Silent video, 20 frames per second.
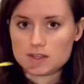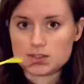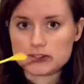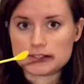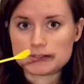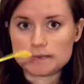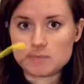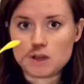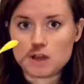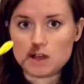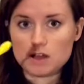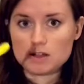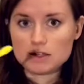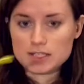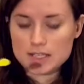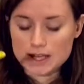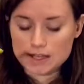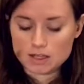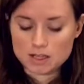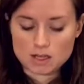the
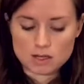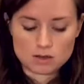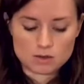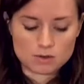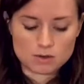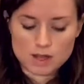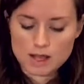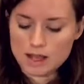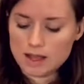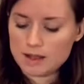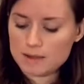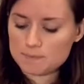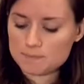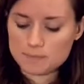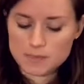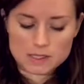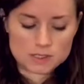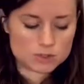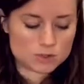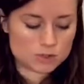small yellow
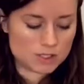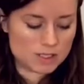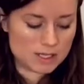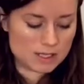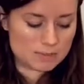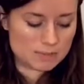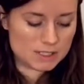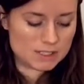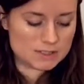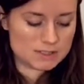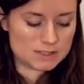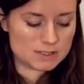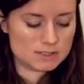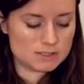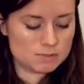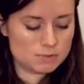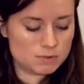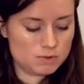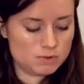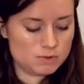um, measuring and mixing
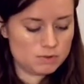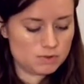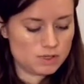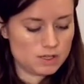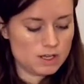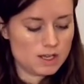spoon.